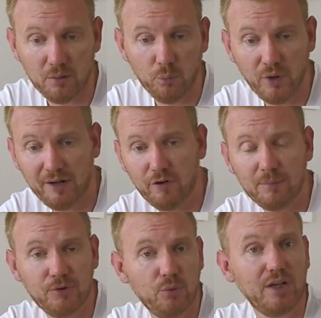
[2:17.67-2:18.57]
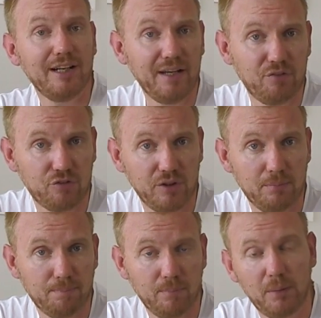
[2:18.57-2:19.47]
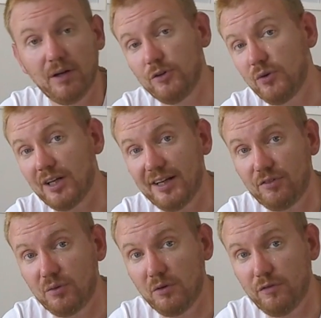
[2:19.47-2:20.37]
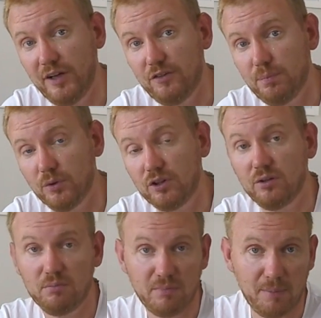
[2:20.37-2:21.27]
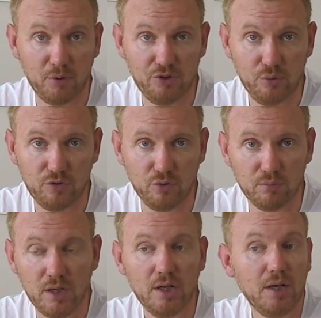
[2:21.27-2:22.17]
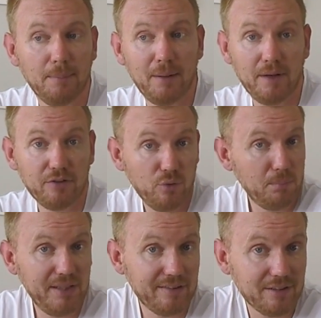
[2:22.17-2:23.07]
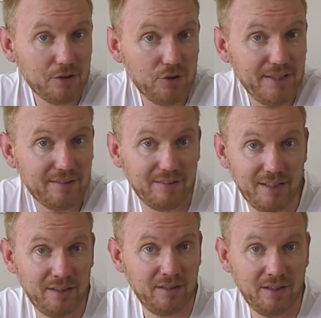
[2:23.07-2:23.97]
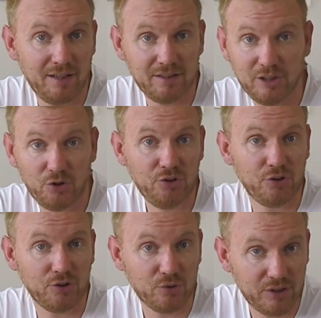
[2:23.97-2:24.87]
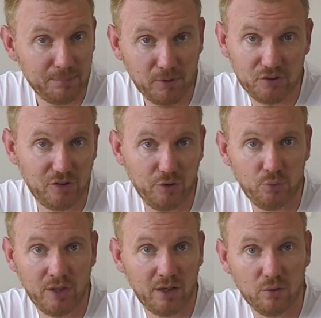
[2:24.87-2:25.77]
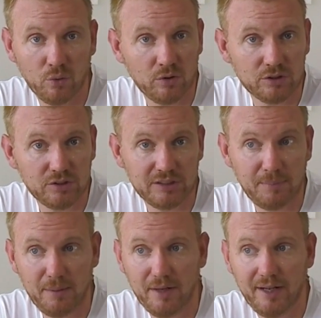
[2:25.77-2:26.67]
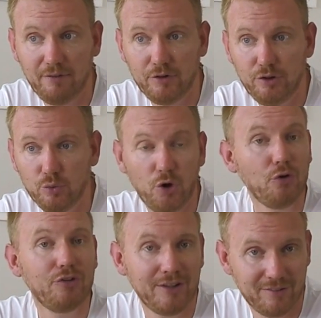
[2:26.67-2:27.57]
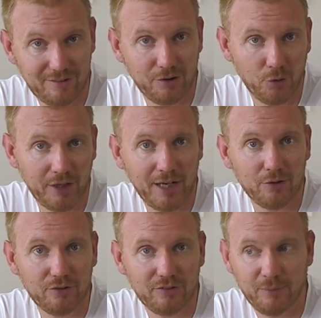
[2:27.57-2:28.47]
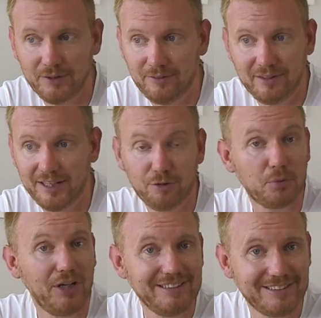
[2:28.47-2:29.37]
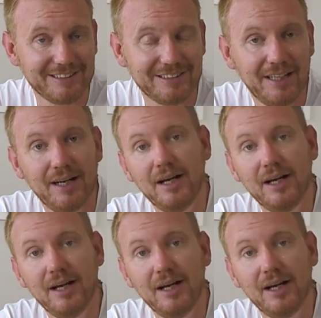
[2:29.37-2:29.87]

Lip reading: Whenever I'm doing a live stream, maybe I'm doing a live stream on Facebook, maybe on YouTube, maybe I do a meet and greet in London or in Barcelona, or maybe I have a new contest going out with nice prizes.